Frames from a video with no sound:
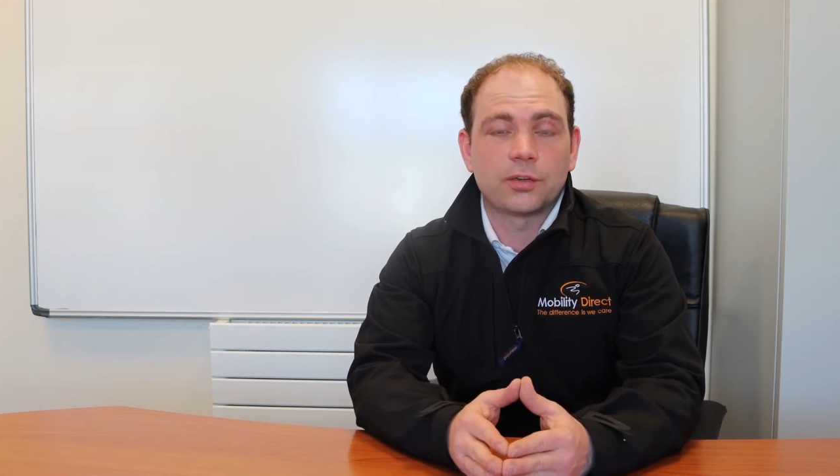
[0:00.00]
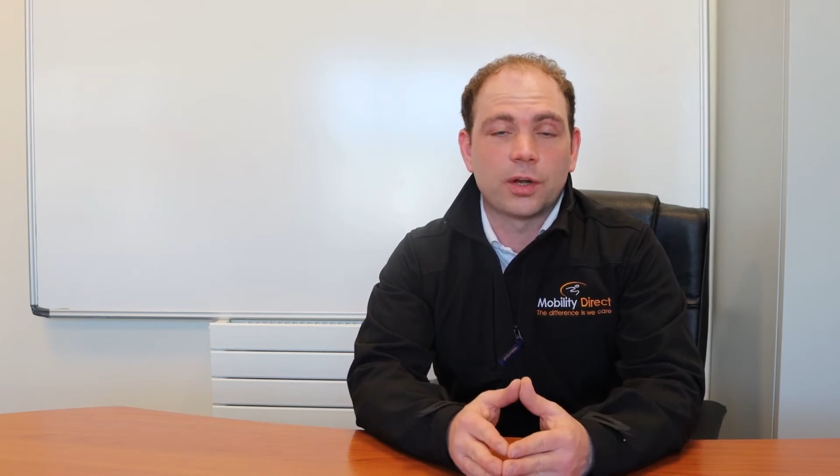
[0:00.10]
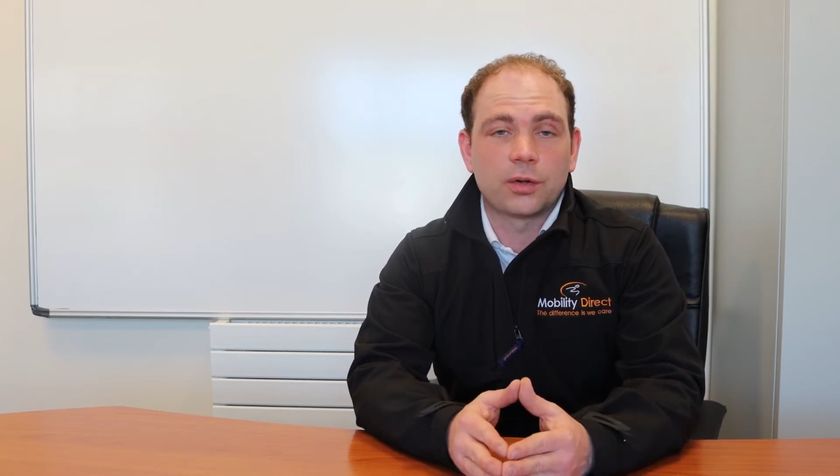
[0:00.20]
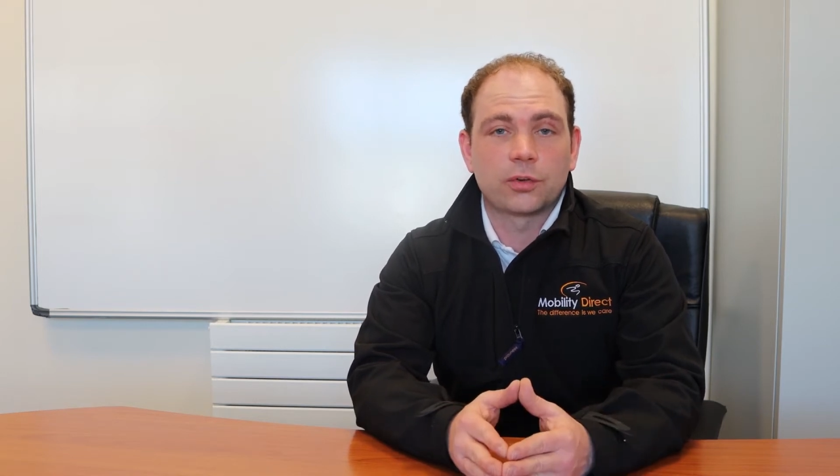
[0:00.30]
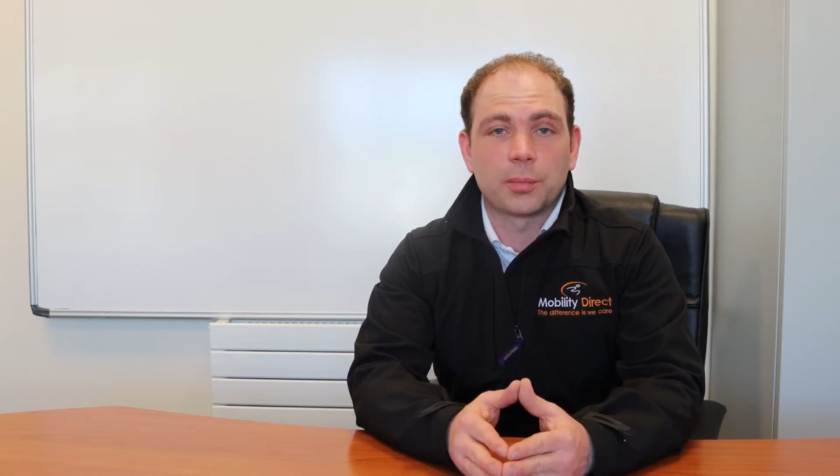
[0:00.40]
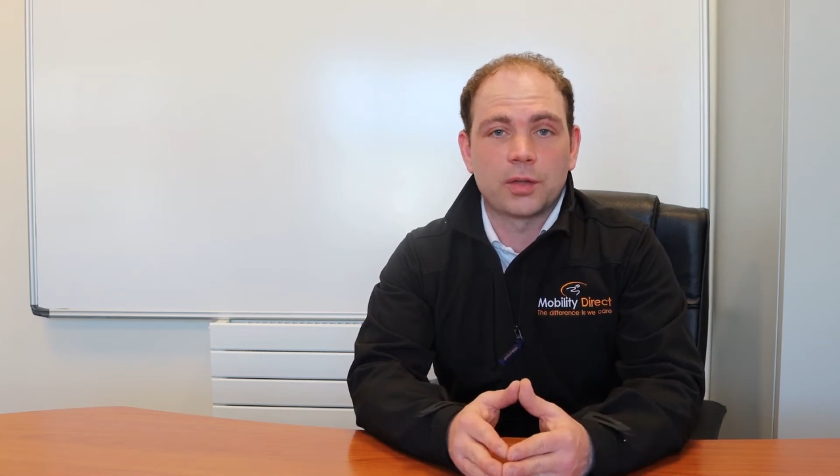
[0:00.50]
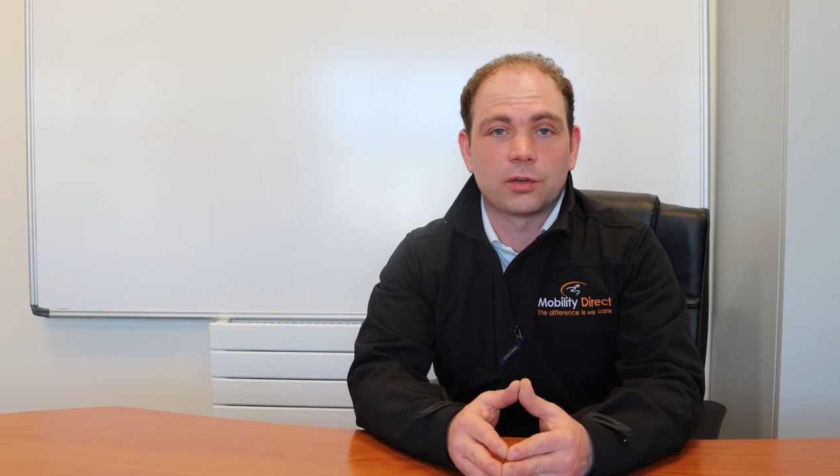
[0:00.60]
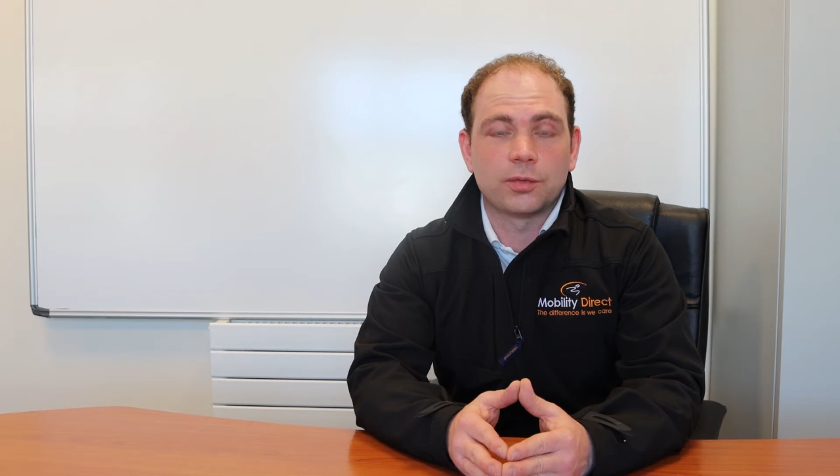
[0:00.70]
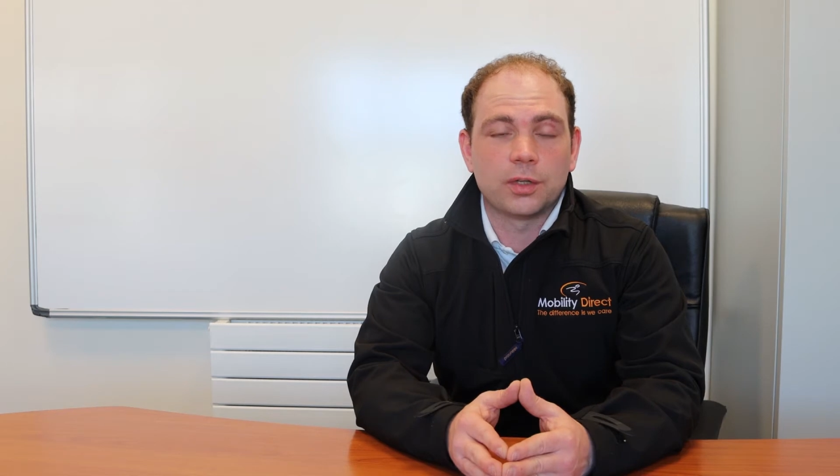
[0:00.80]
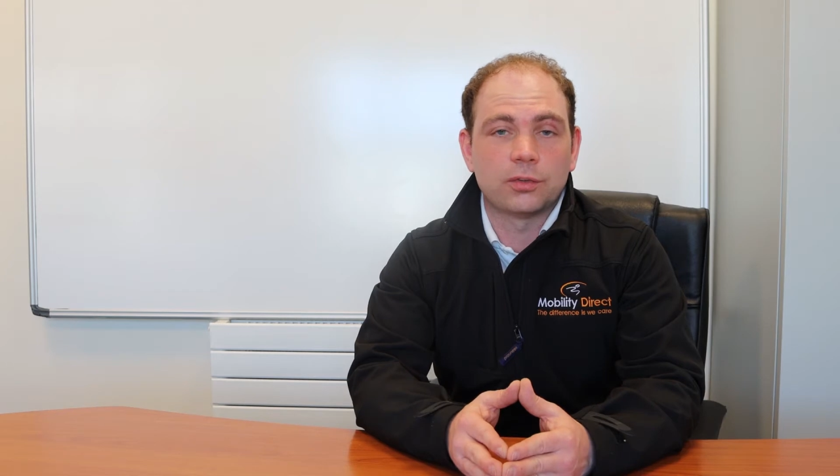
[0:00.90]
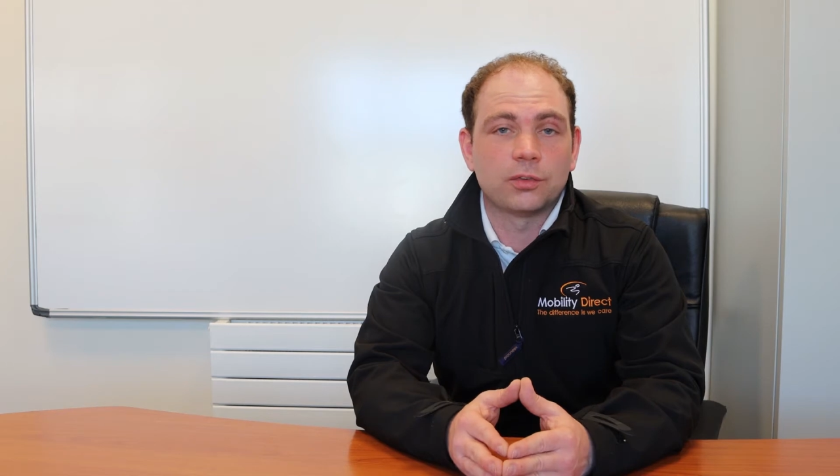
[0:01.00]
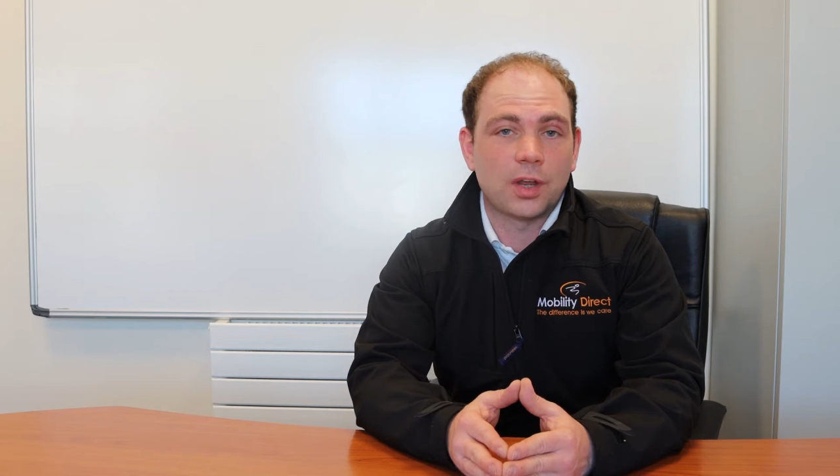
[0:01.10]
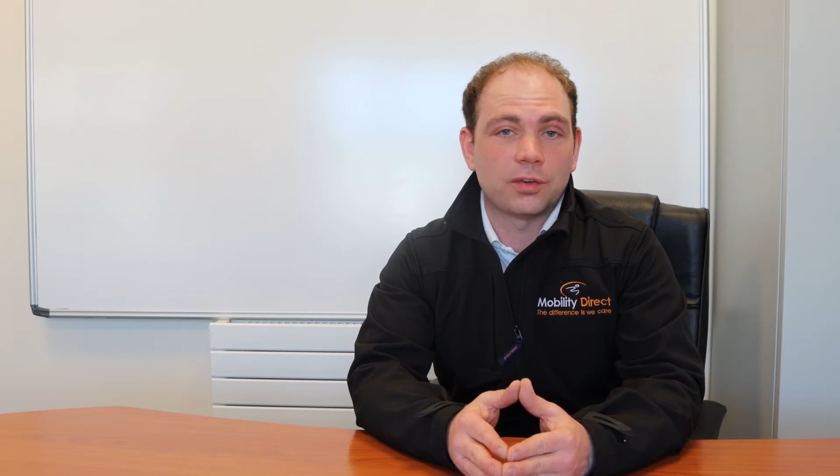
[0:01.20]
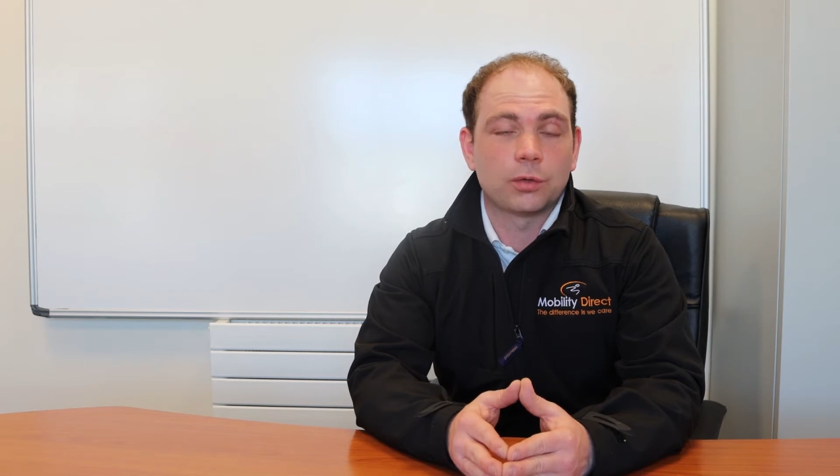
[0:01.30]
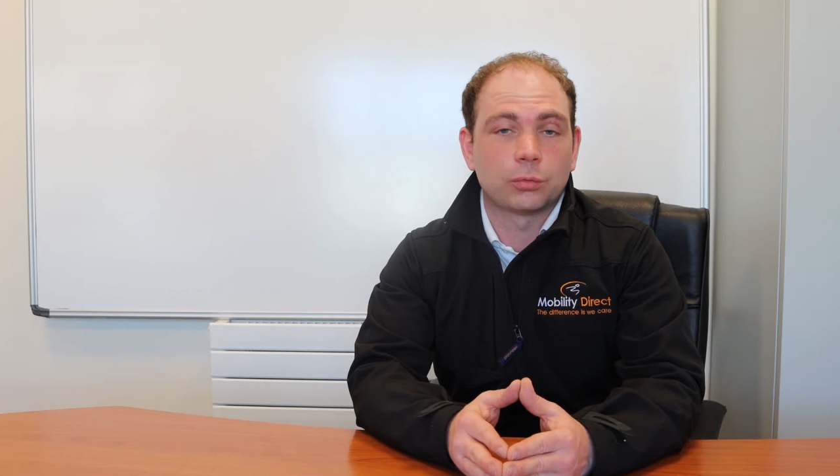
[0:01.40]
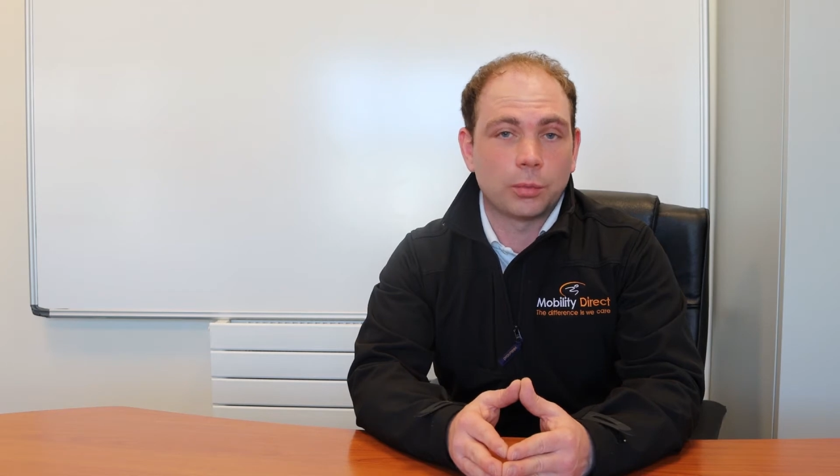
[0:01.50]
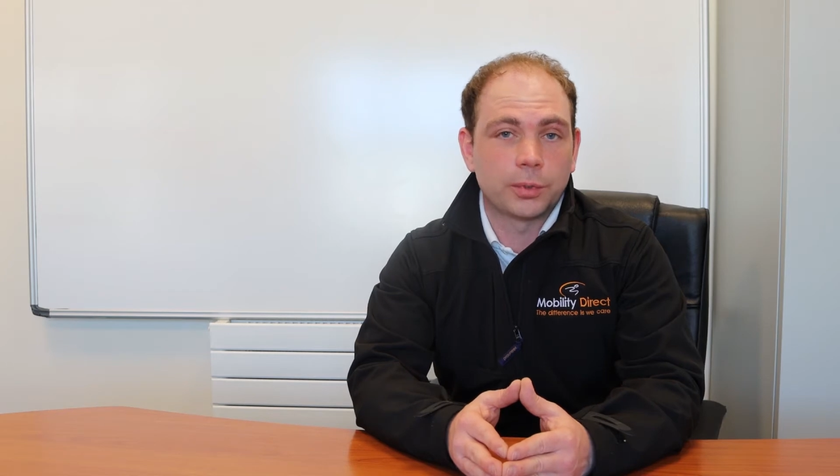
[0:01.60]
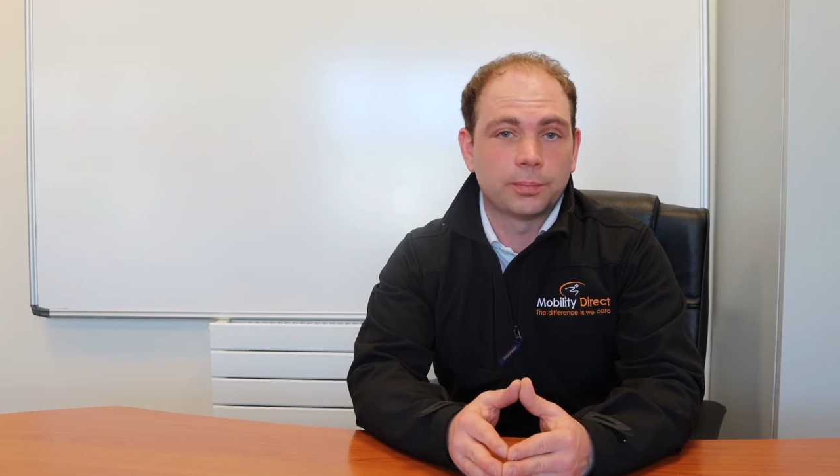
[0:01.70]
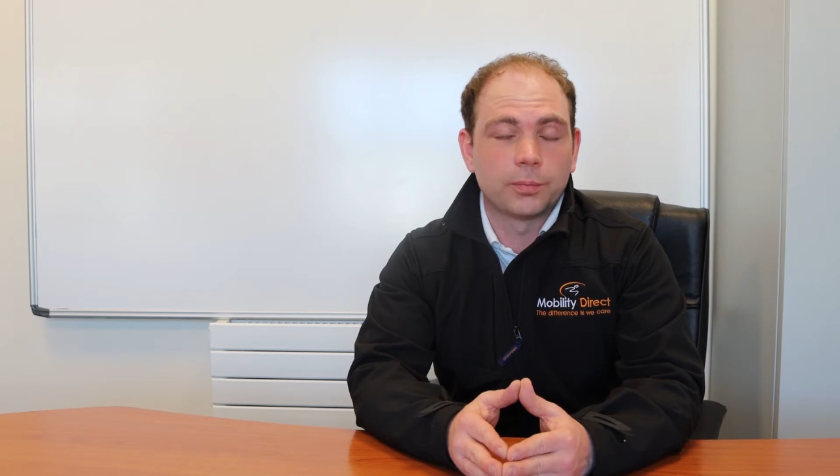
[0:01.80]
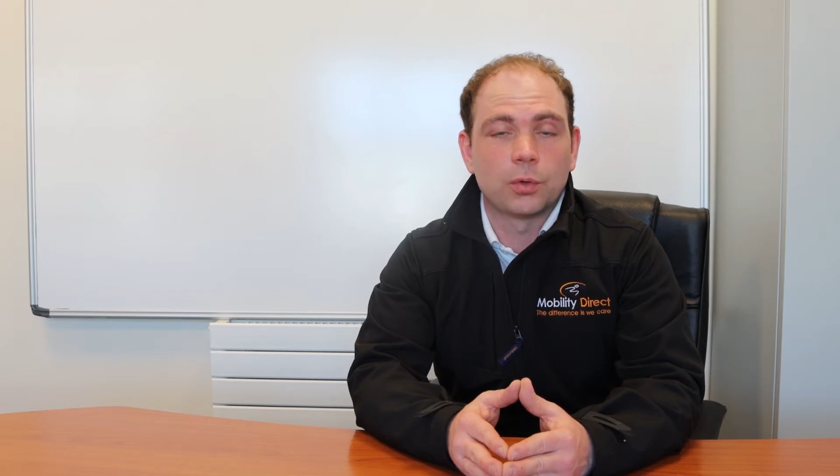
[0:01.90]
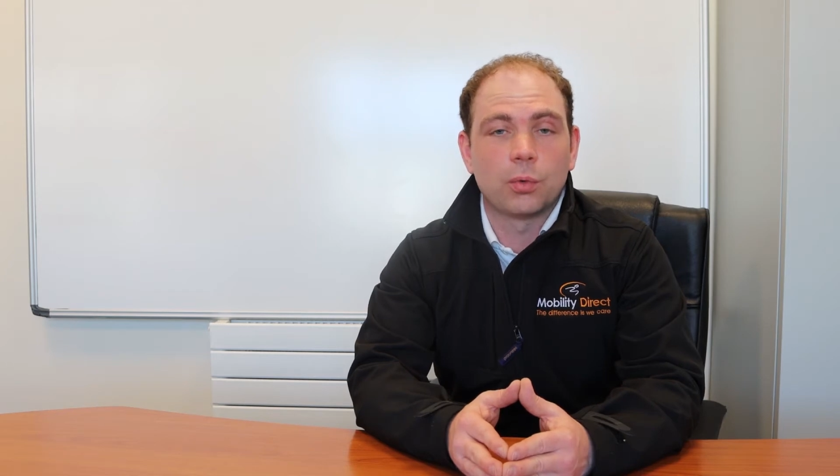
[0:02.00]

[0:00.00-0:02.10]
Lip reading: tyres are made of a synthetic rubber,